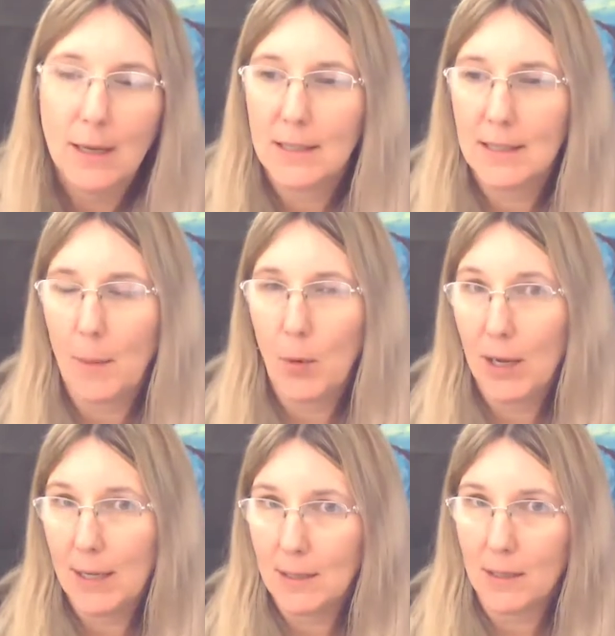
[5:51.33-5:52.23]
Some are
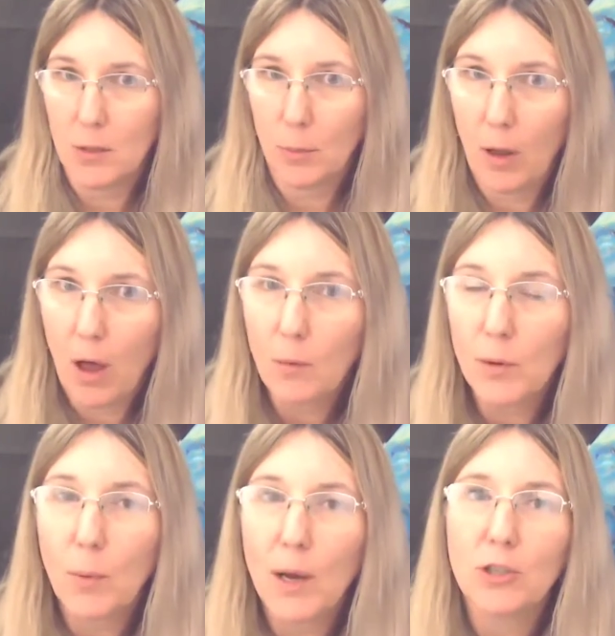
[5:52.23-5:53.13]
easier to apply
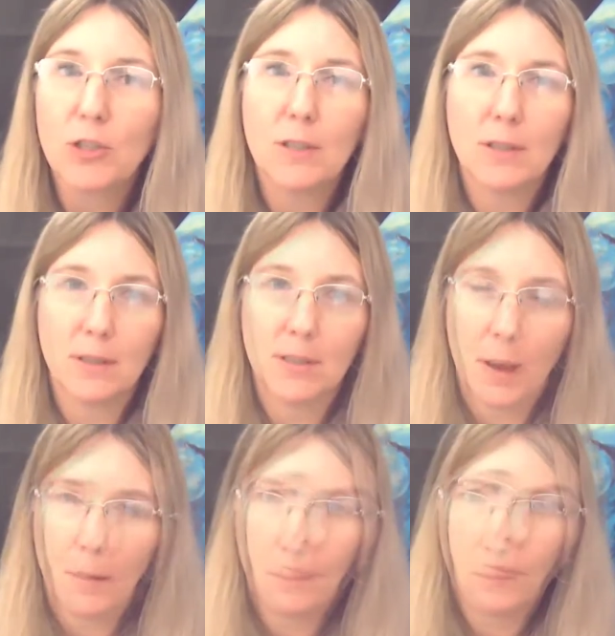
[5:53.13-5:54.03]
with brushes and
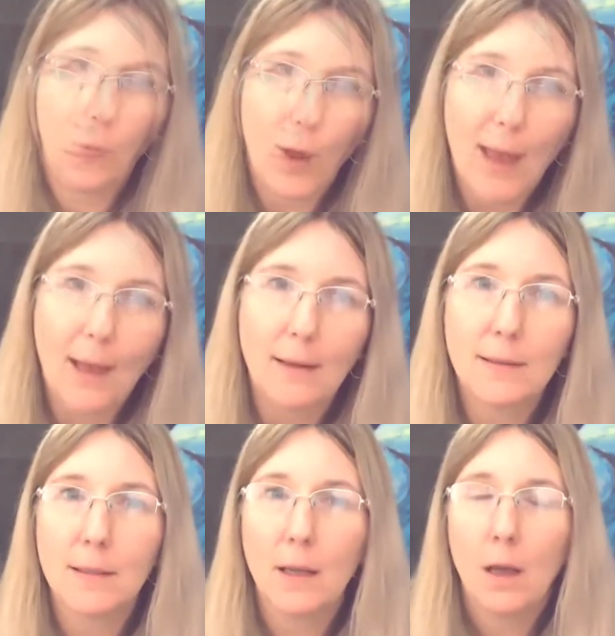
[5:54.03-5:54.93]
some rags.